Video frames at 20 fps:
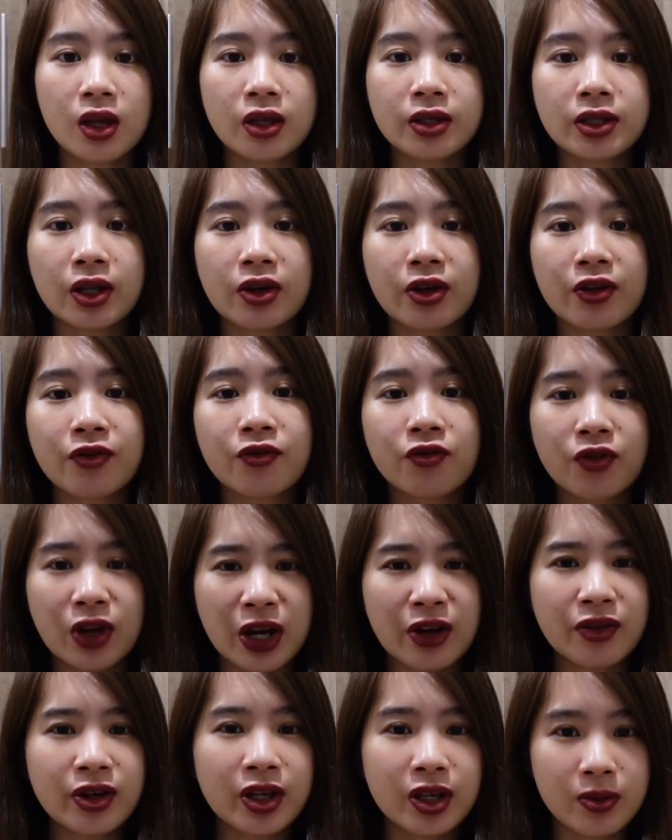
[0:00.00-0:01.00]
Now, a
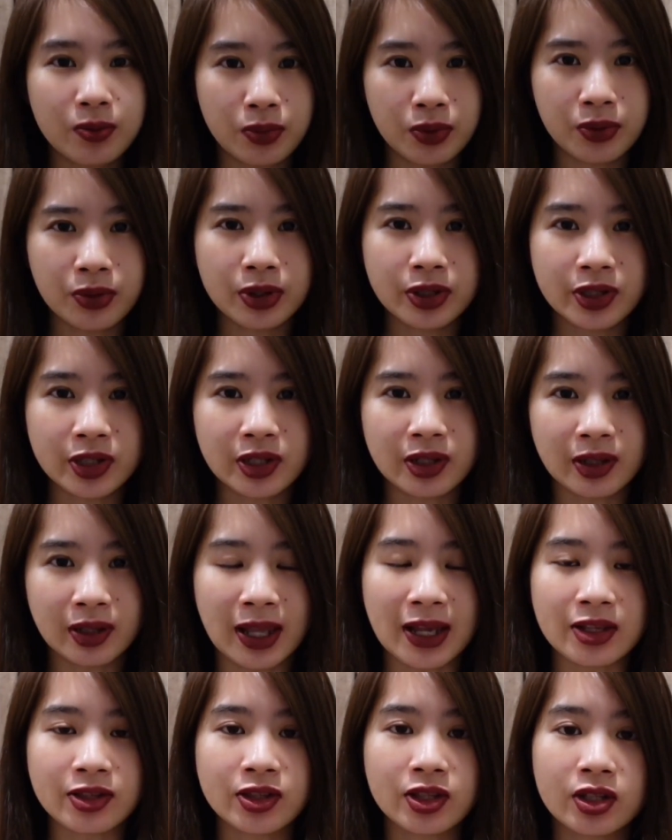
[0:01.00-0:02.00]
very important
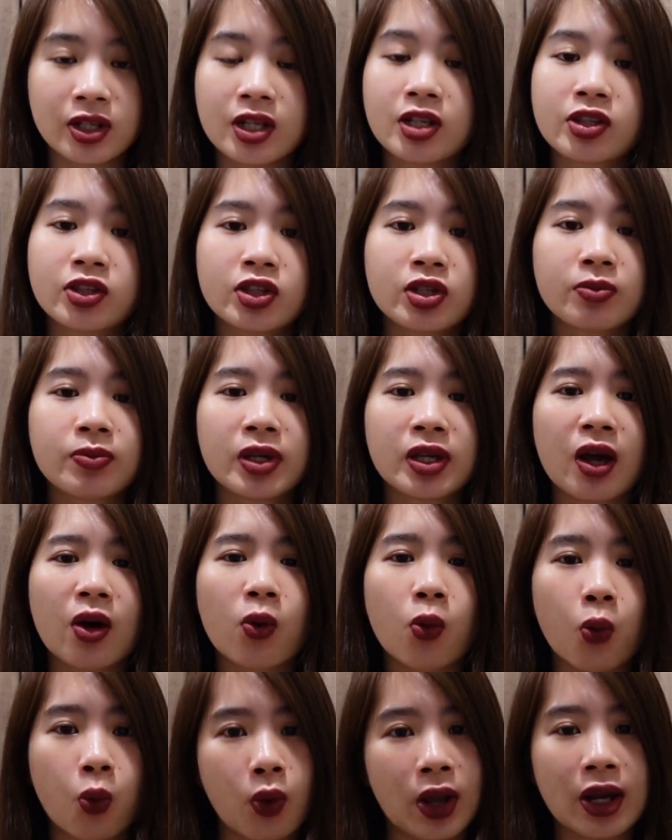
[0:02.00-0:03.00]
lesson is to be
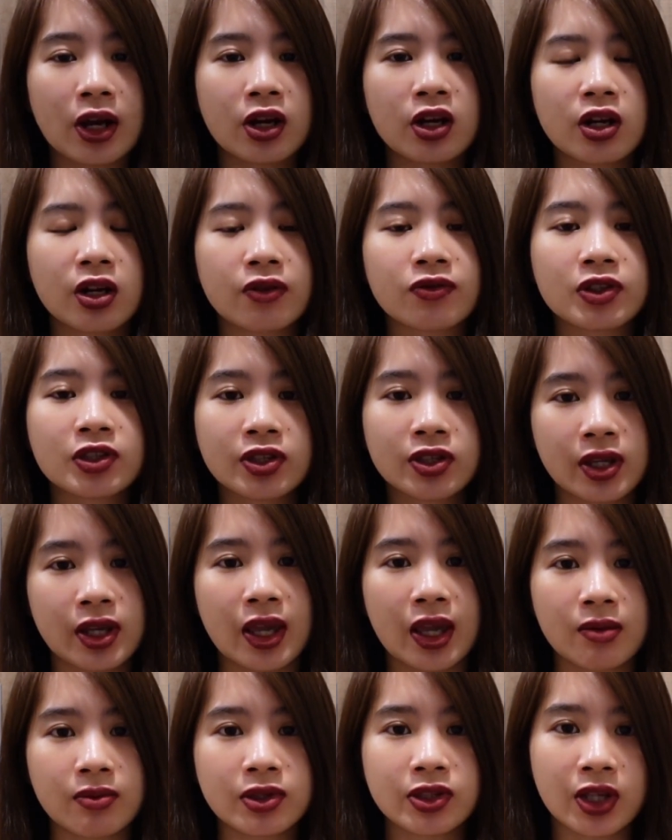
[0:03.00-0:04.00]
aware of
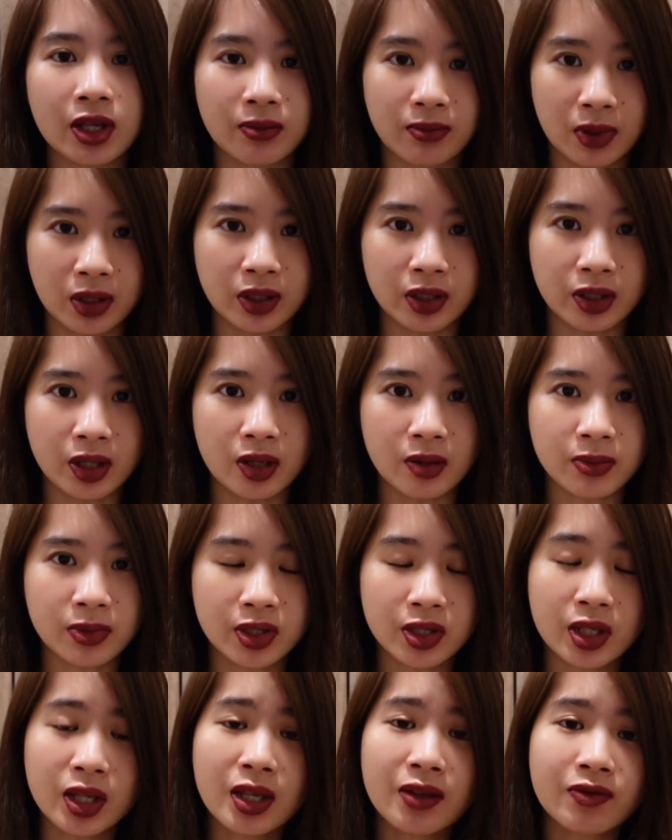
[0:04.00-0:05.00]
scams and money
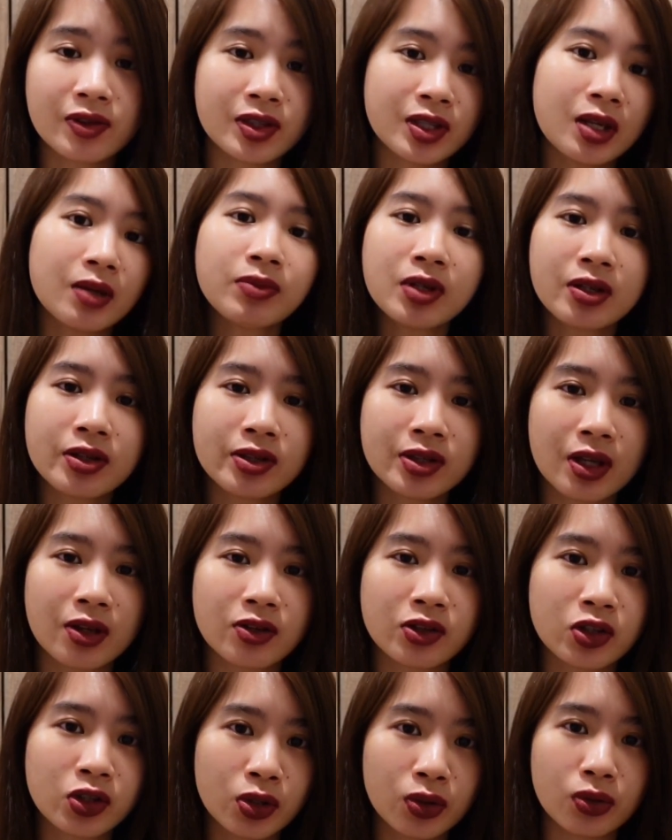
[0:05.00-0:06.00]
games. If something
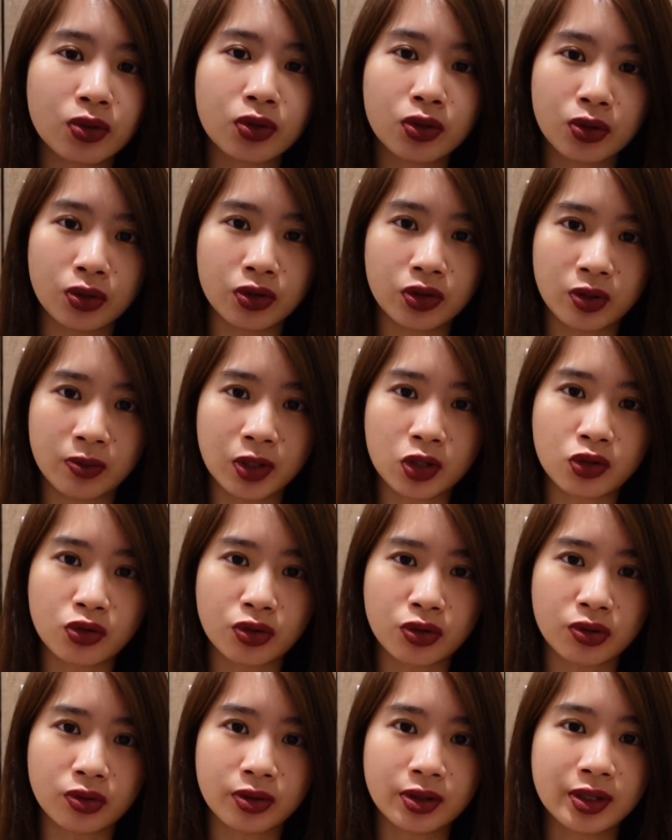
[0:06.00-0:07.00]
sounds too good to be
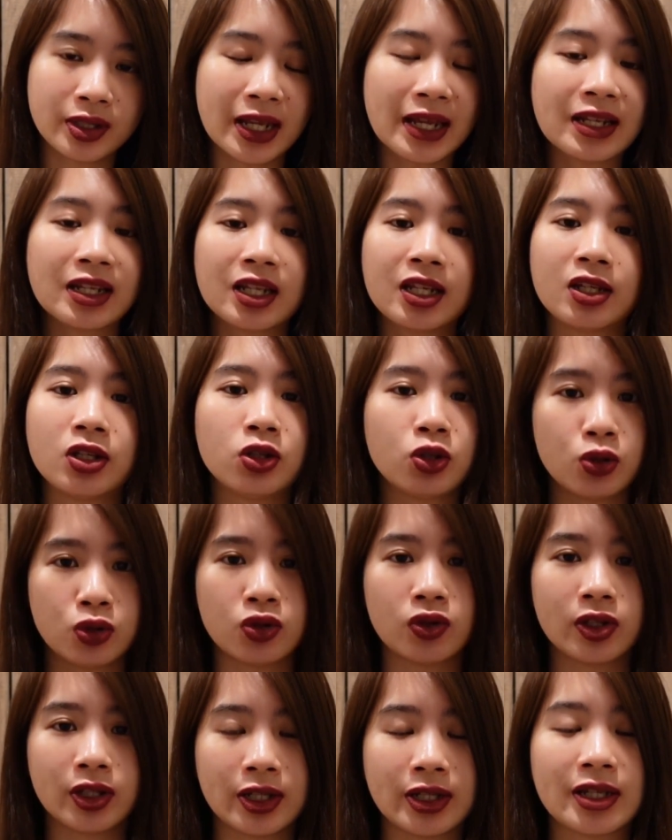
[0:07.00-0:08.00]
true, then it
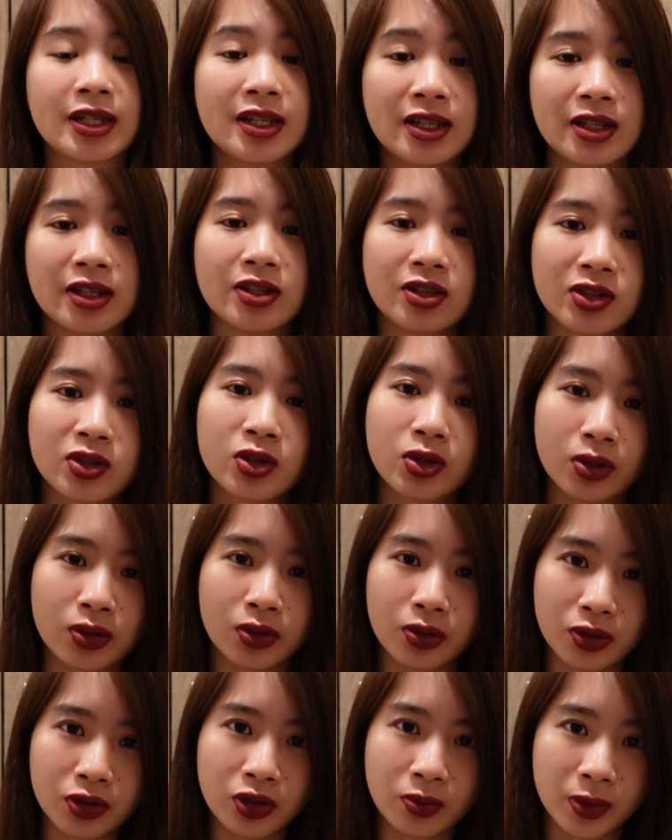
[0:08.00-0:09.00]
usually is too
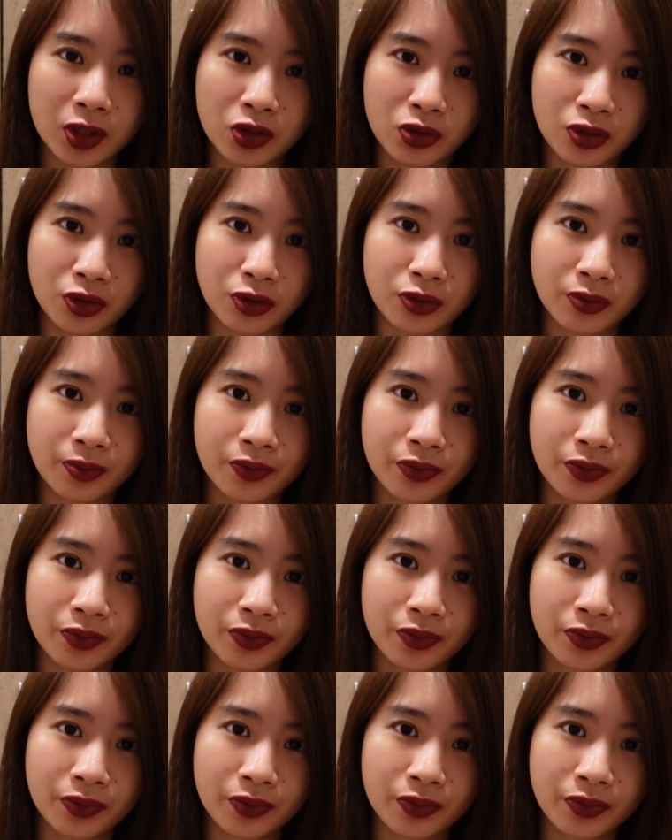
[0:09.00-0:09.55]
good to be true.